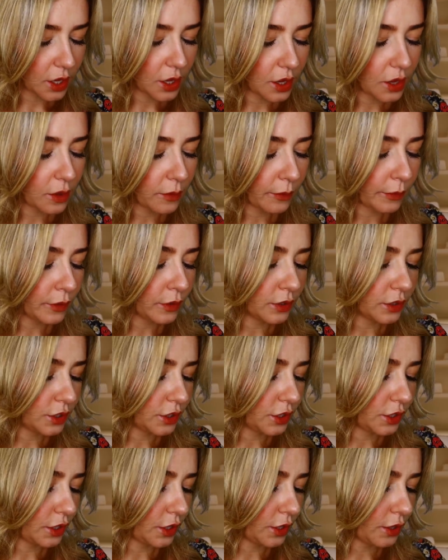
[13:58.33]
you want
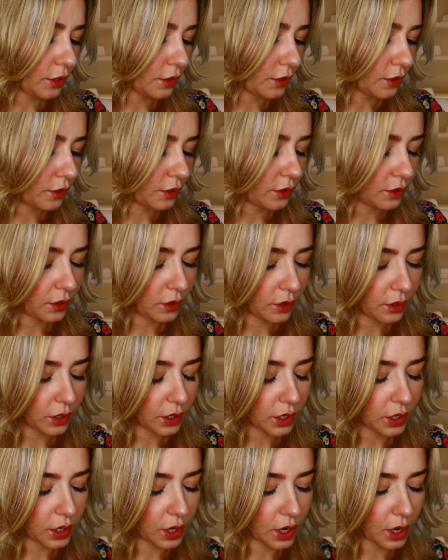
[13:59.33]
to, you
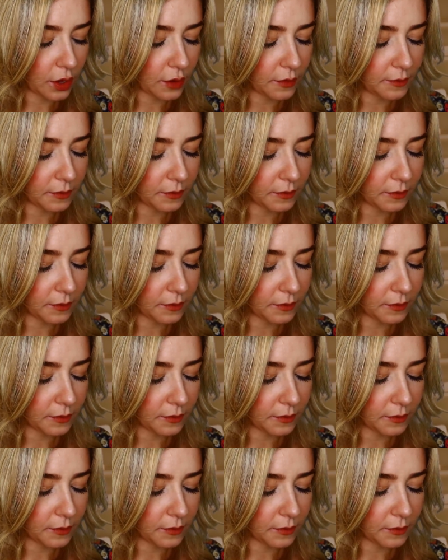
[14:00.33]
know,